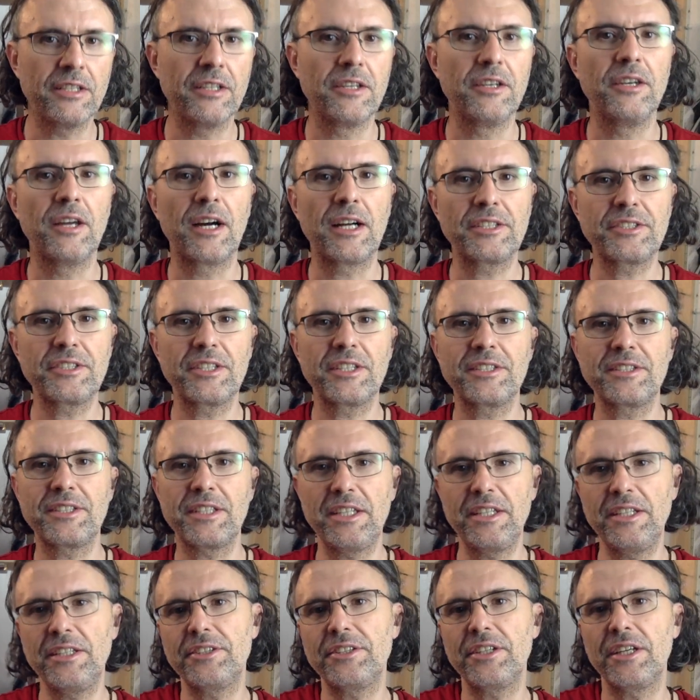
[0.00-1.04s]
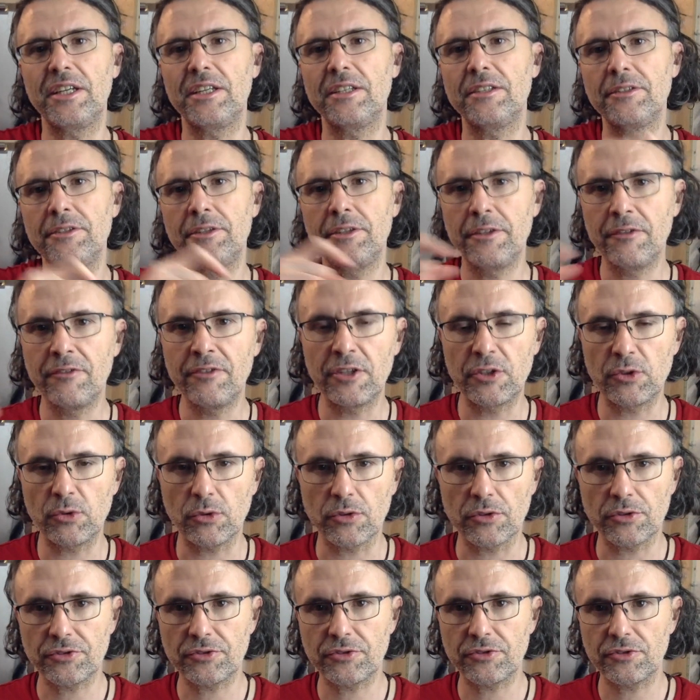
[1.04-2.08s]
not just each individual
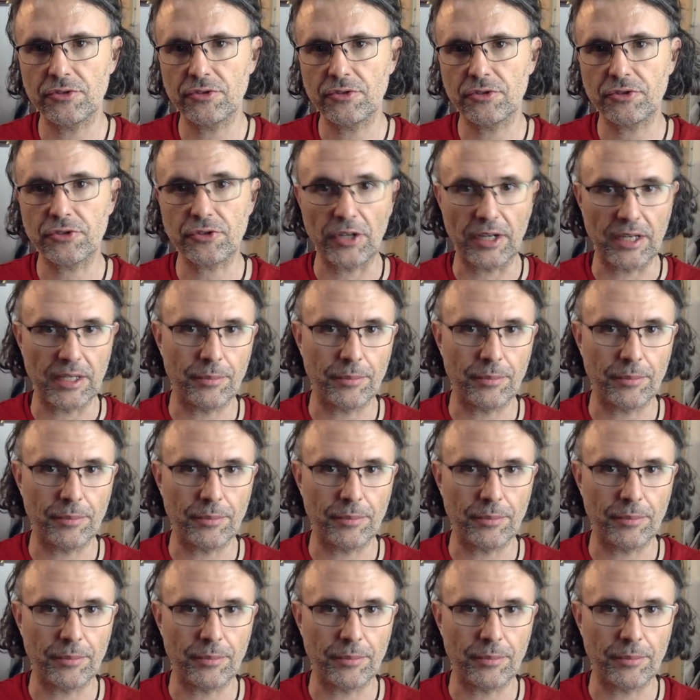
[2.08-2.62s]
stripe.